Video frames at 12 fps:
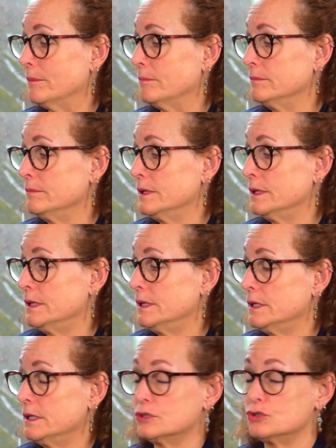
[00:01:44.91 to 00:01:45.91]
them
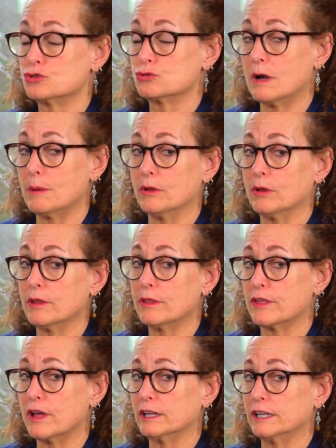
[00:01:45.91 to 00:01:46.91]
trouble,
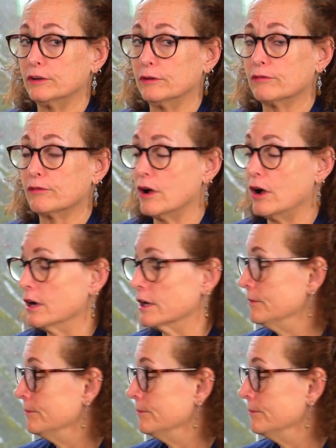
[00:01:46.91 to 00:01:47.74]
thought Little Frog.